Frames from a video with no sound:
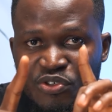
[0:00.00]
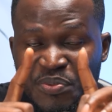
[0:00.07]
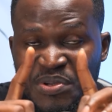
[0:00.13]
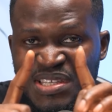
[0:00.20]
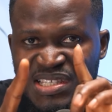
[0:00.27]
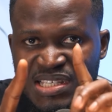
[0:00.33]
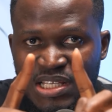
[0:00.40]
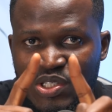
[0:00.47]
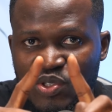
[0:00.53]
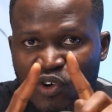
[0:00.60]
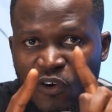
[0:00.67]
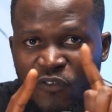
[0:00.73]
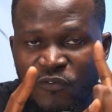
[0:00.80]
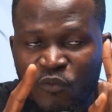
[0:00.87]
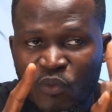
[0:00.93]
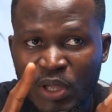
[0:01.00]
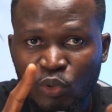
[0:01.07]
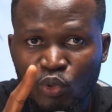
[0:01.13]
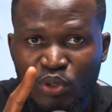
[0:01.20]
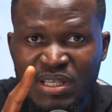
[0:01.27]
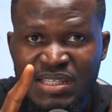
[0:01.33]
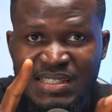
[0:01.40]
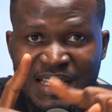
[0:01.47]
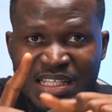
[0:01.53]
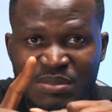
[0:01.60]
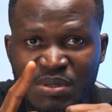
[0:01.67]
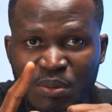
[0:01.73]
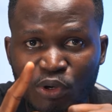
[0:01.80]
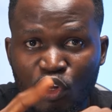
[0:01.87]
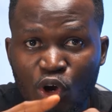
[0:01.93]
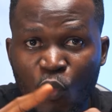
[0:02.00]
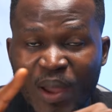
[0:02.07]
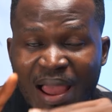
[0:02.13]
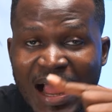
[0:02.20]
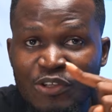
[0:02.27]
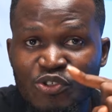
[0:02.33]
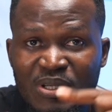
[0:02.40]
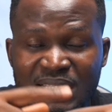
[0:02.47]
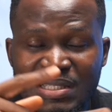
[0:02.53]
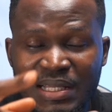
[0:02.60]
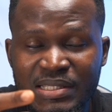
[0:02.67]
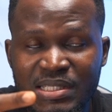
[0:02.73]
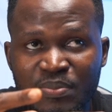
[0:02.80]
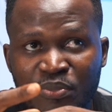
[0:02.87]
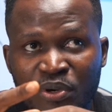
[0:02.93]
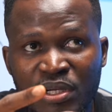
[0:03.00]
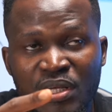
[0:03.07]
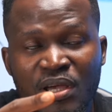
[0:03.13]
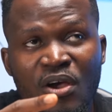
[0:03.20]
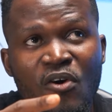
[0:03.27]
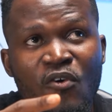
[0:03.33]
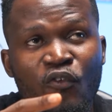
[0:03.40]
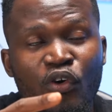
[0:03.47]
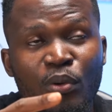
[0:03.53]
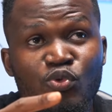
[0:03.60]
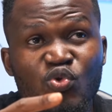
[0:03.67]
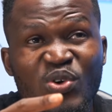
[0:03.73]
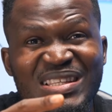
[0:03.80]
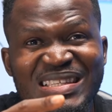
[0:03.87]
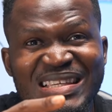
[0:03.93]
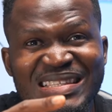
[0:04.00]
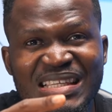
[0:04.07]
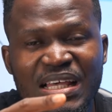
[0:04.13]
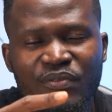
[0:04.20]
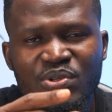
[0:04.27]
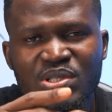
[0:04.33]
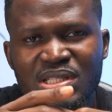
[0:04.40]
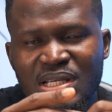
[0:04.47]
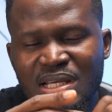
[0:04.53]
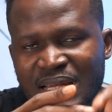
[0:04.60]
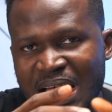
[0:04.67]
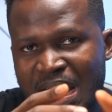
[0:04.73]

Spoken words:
the receipts of where Tony sent me money or where I actually sent him money from 2017.